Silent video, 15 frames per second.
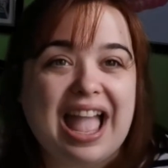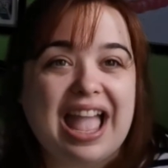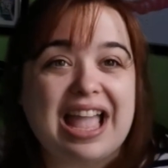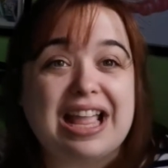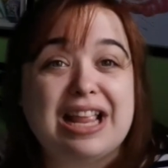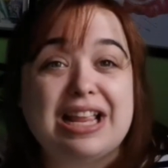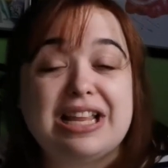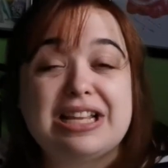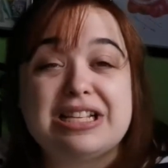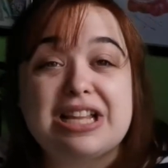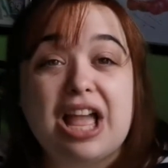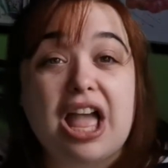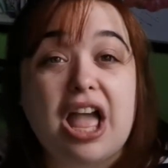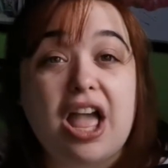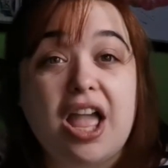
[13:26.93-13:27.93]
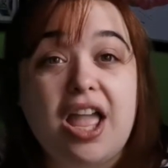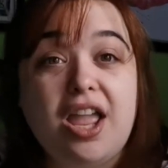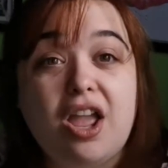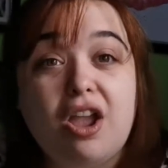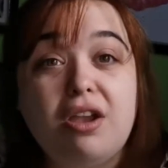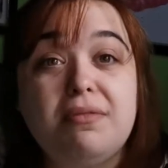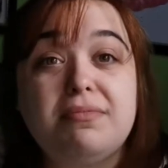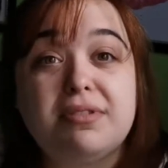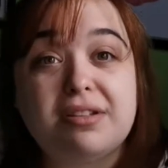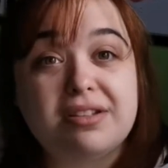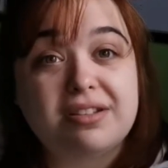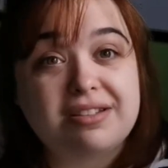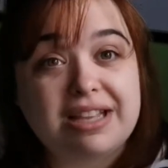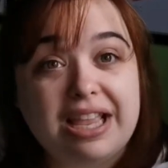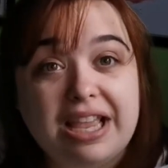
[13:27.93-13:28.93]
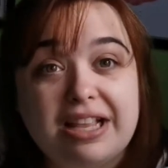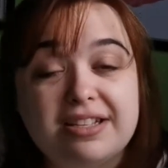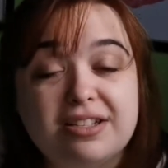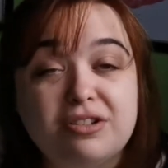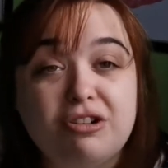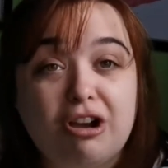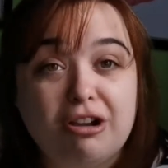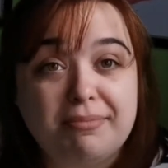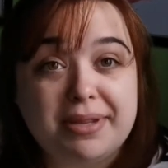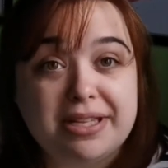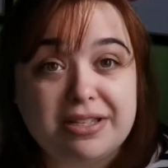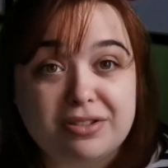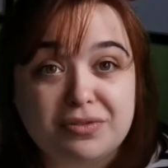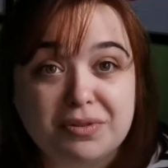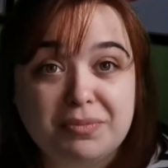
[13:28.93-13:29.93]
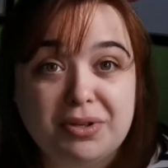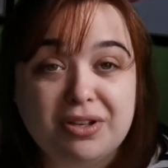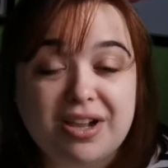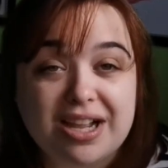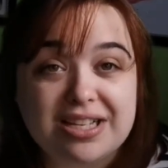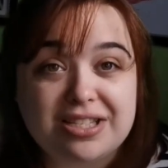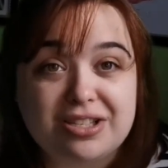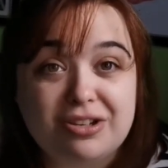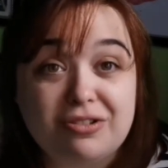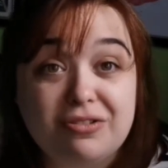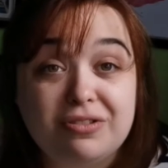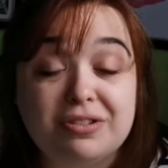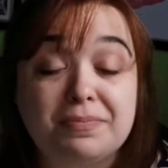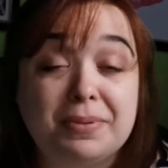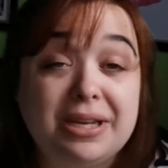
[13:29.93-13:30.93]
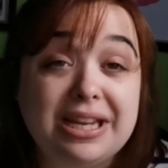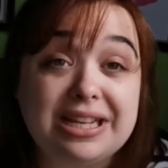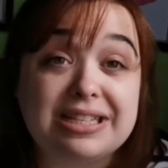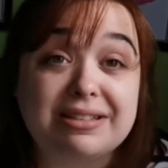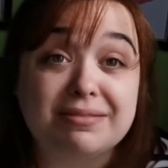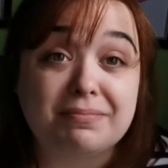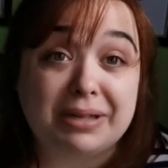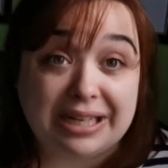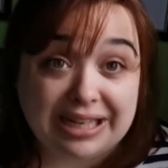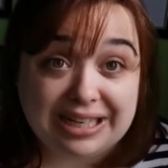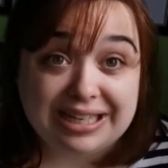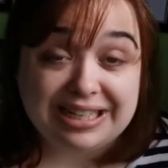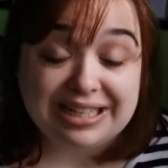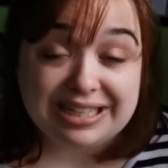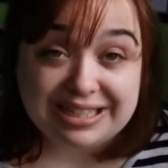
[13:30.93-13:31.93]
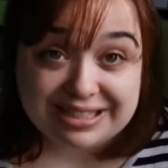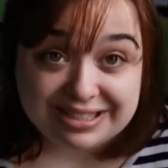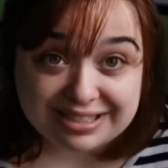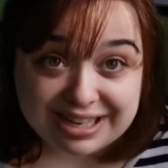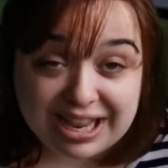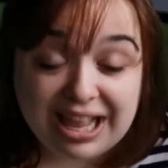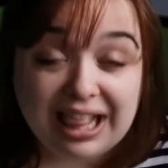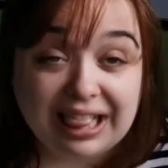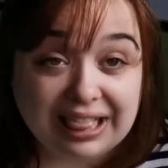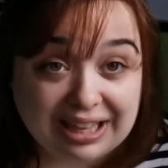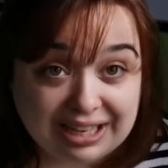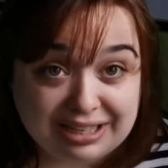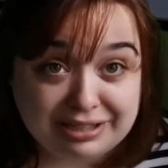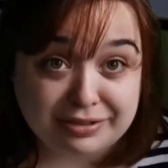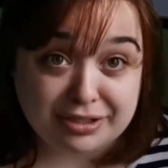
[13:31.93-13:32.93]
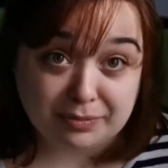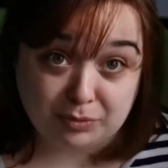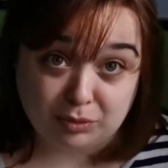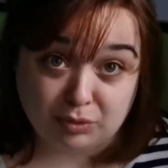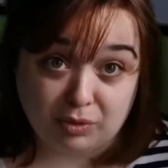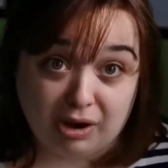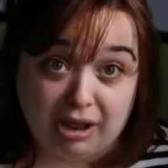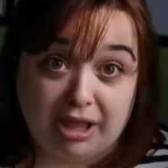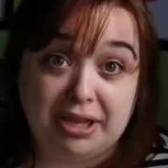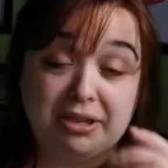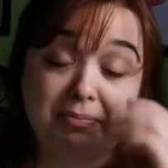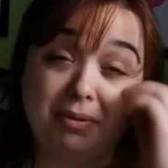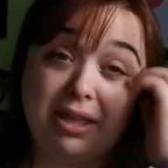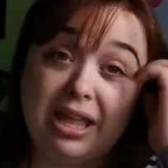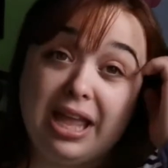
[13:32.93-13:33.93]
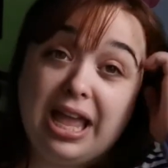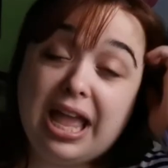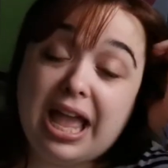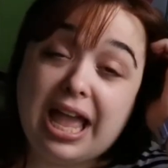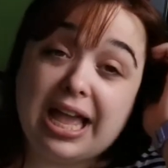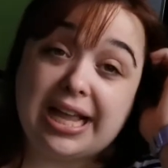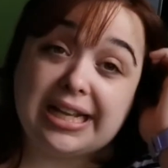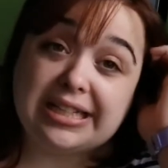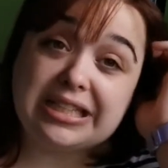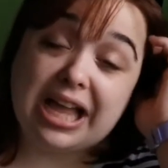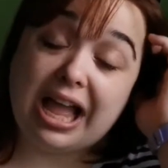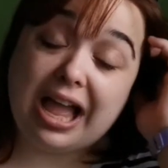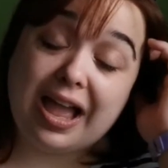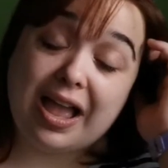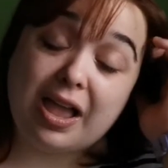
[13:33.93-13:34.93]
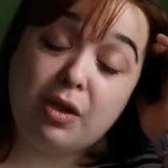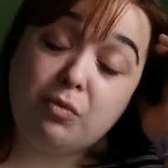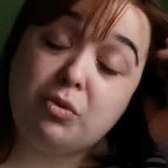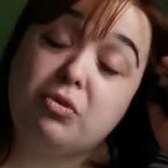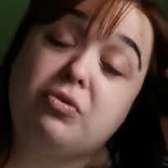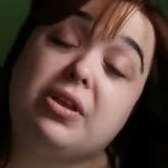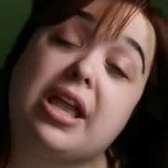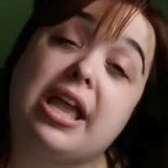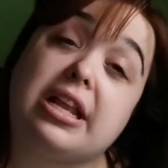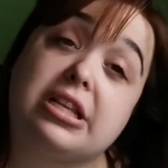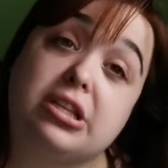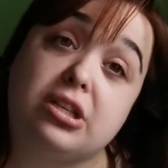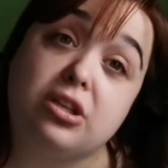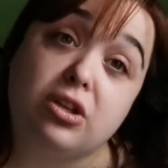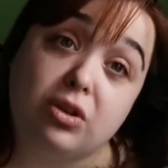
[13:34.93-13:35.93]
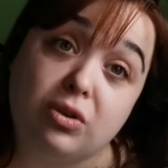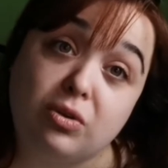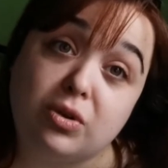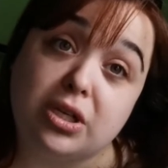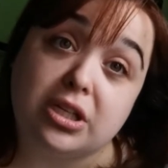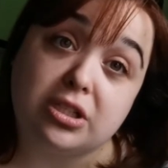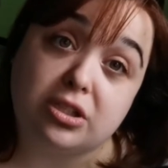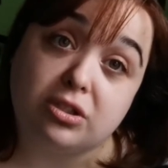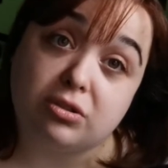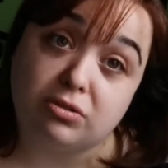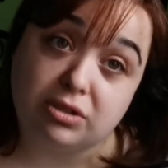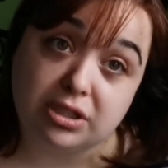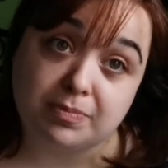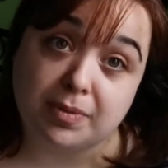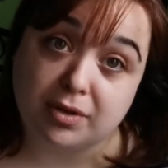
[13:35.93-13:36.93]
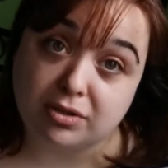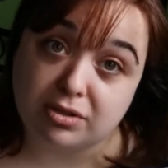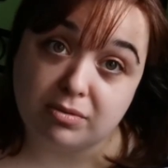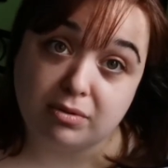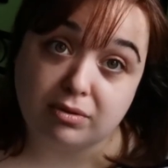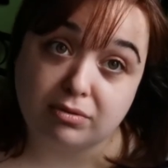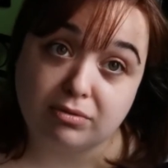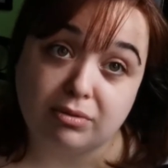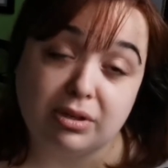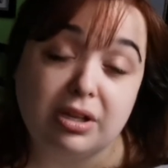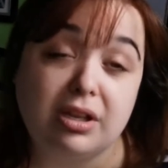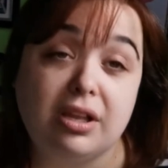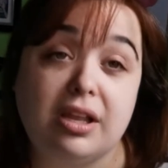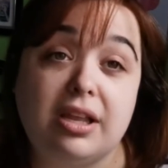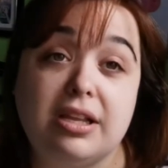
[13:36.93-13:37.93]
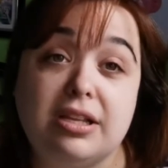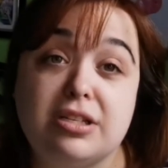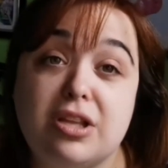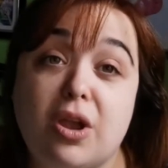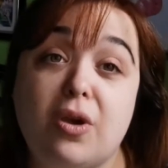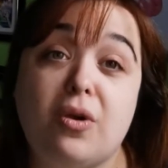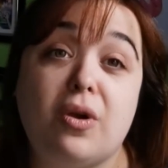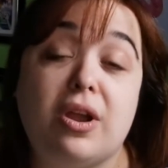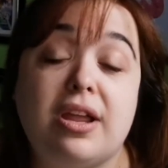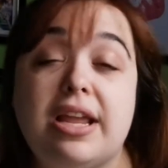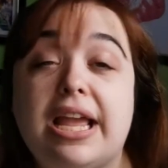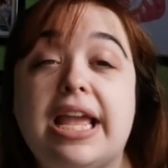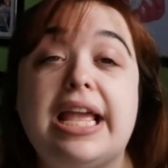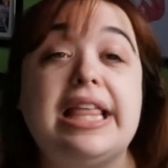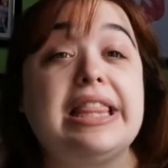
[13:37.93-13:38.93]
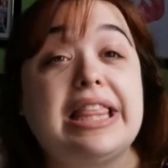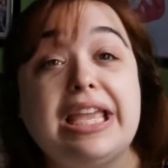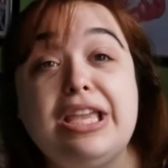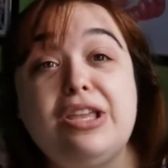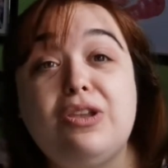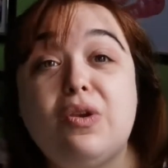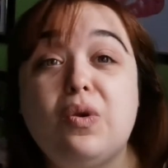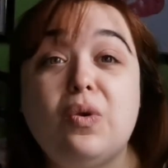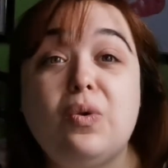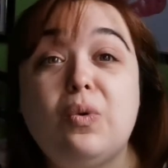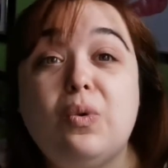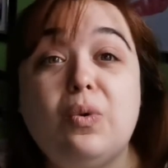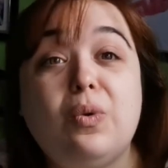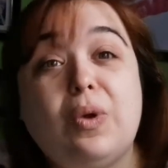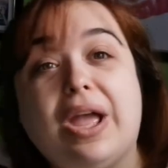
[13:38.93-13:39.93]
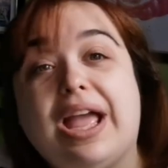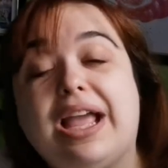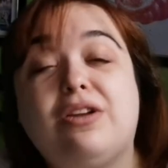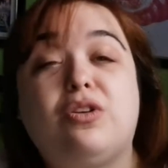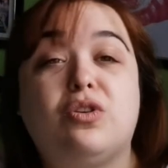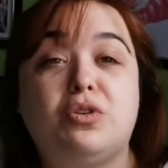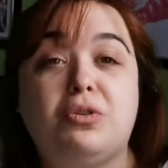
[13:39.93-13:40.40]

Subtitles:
And I hope to hear some comments from you guys soon. Please, please like and subscribe, and I will get to you as soon as possible. So, thank you and